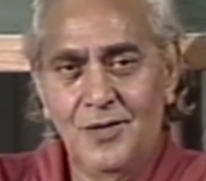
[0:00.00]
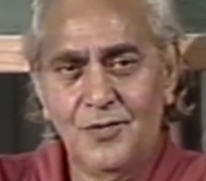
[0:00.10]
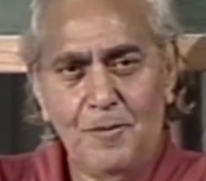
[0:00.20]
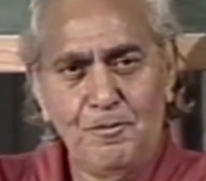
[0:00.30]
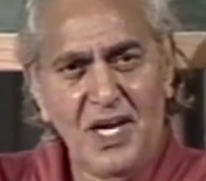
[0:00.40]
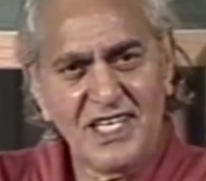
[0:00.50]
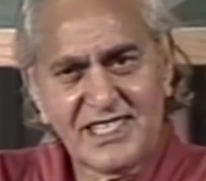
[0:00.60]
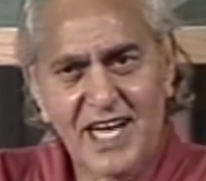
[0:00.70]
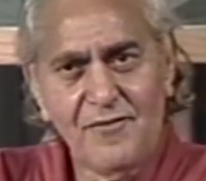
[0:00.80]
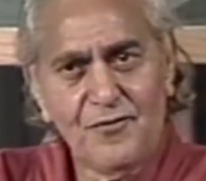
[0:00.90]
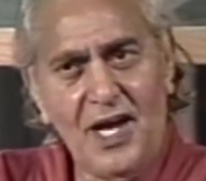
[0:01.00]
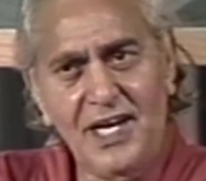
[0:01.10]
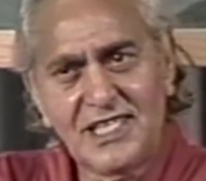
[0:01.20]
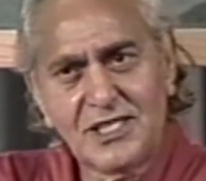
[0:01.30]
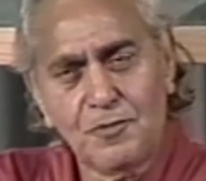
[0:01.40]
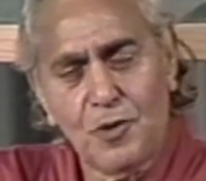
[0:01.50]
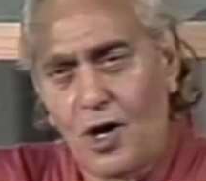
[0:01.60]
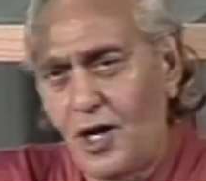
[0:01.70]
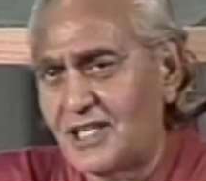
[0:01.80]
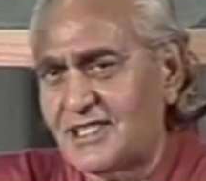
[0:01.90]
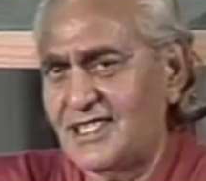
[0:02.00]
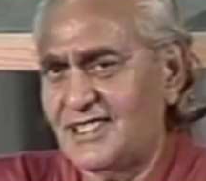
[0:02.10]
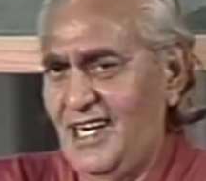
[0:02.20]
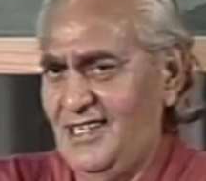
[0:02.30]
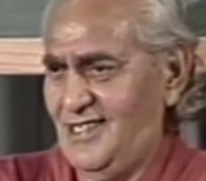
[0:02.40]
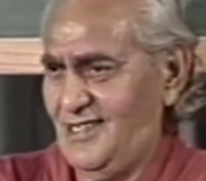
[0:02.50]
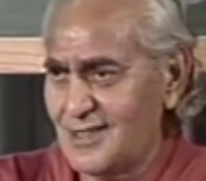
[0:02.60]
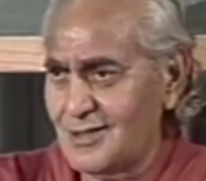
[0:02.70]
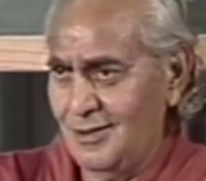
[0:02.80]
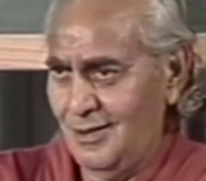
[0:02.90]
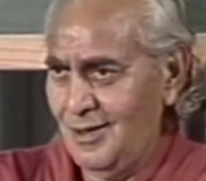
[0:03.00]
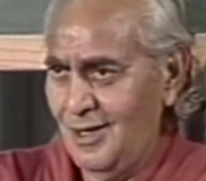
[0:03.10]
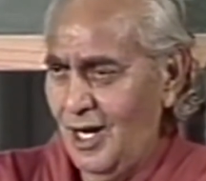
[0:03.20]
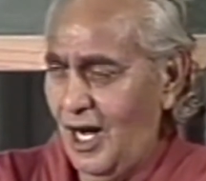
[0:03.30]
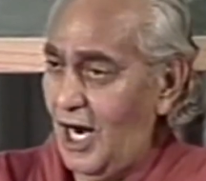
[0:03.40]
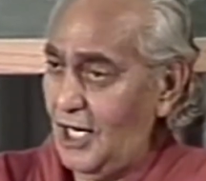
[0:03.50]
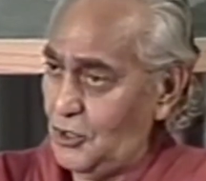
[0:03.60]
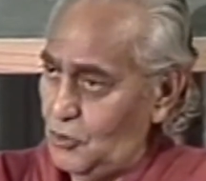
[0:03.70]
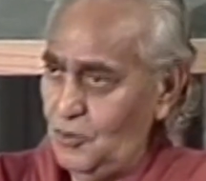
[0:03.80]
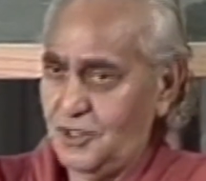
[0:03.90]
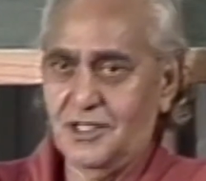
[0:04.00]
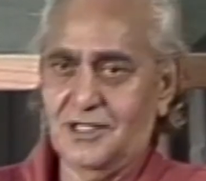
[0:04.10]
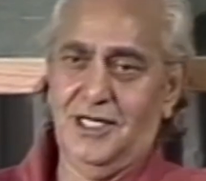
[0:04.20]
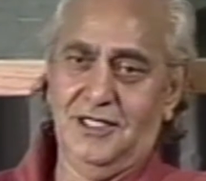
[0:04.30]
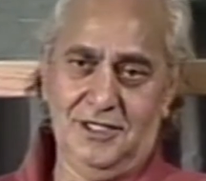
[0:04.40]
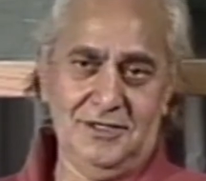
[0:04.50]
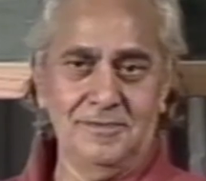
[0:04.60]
The best and finest of all exercises are two exercises,